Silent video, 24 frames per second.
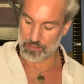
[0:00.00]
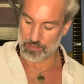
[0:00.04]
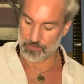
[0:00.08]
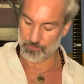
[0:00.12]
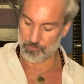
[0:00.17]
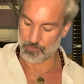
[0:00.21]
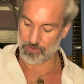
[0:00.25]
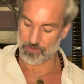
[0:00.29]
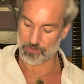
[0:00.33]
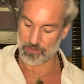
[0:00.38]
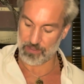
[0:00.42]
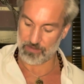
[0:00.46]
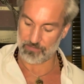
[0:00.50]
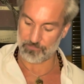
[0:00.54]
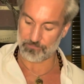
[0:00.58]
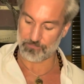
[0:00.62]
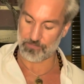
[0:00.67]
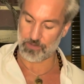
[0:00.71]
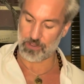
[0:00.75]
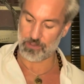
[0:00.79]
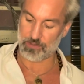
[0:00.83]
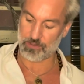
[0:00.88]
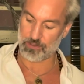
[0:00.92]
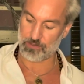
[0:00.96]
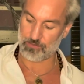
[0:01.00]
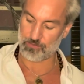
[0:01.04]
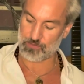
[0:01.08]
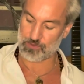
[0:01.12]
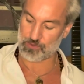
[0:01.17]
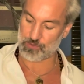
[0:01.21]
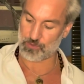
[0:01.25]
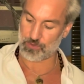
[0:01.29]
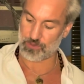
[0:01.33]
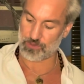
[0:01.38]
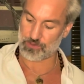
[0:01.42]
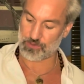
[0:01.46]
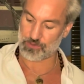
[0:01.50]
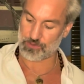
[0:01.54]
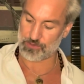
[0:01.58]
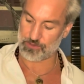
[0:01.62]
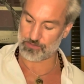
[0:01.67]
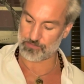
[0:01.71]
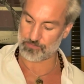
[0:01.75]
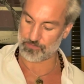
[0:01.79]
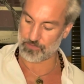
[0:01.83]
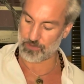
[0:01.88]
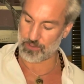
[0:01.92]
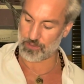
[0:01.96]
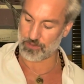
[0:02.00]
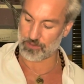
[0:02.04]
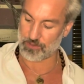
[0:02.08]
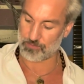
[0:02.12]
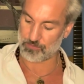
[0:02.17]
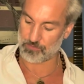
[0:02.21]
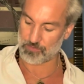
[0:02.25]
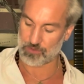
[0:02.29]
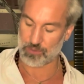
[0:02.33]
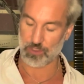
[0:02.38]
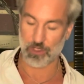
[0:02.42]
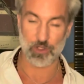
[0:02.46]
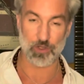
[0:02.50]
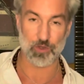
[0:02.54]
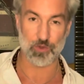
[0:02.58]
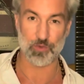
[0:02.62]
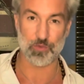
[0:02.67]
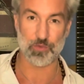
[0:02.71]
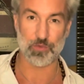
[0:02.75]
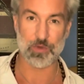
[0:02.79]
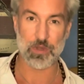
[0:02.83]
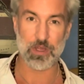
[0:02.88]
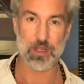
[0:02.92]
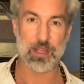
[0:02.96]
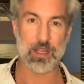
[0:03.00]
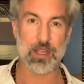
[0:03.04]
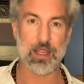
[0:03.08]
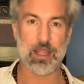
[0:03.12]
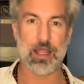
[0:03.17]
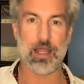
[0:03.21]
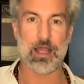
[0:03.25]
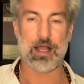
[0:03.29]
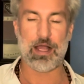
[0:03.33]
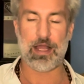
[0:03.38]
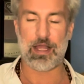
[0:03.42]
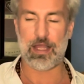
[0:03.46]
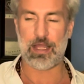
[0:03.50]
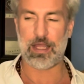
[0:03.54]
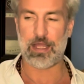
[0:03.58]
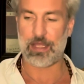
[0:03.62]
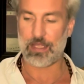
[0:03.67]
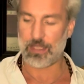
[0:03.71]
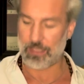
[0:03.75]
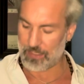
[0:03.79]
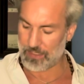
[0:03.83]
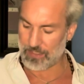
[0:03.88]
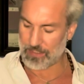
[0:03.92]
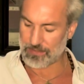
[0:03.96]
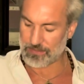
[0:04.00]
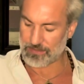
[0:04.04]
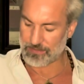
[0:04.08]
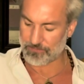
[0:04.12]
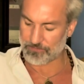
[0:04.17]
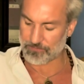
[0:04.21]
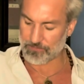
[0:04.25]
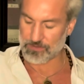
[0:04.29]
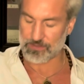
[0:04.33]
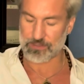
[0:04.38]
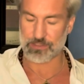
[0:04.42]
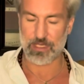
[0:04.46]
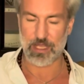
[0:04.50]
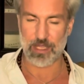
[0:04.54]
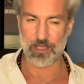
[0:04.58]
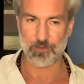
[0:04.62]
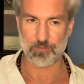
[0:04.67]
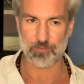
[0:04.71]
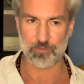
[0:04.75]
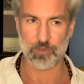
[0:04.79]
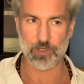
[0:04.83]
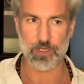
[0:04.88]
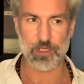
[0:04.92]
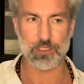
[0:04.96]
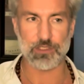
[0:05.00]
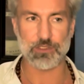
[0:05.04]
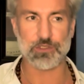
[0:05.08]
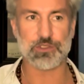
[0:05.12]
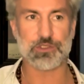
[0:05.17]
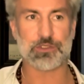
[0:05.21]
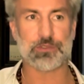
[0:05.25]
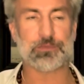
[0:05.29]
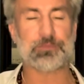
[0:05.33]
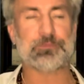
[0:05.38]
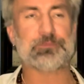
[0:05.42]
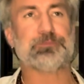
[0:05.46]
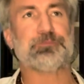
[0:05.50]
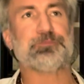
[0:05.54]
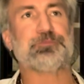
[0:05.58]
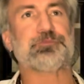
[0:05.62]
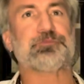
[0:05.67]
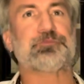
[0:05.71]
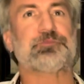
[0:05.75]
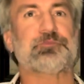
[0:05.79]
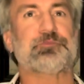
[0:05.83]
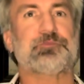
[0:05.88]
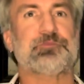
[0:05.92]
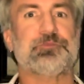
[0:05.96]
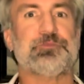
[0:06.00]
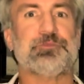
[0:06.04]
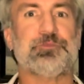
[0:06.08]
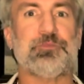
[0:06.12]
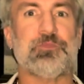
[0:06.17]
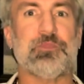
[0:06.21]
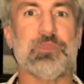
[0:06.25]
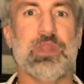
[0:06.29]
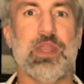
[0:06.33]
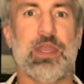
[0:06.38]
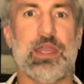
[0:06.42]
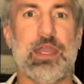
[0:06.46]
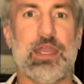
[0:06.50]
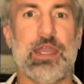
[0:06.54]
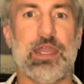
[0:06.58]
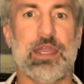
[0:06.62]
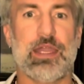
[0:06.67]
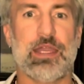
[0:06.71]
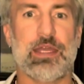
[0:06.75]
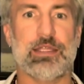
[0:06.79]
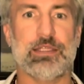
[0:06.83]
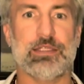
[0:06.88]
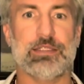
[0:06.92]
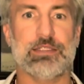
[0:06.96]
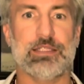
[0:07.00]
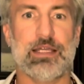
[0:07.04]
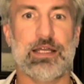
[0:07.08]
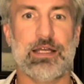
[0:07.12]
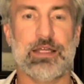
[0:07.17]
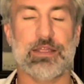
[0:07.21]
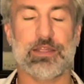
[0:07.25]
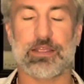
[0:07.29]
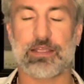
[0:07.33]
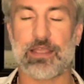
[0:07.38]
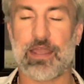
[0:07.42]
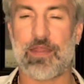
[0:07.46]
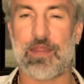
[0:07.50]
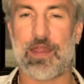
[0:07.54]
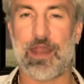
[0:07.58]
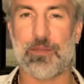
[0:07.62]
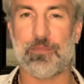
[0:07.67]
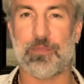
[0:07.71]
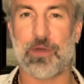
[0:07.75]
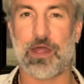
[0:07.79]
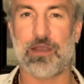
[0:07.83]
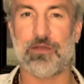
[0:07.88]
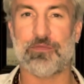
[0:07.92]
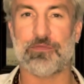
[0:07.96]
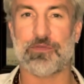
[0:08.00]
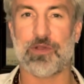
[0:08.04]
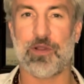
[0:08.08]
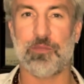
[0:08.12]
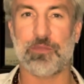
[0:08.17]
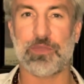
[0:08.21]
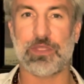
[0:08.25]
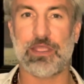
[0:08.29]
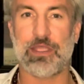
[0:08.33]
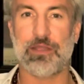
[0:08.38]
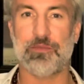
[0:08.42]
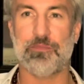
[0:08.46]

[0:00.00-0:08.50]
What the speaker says: with a volume switch, volume tone, and a different style bridge. And the guy that I bought it from, he had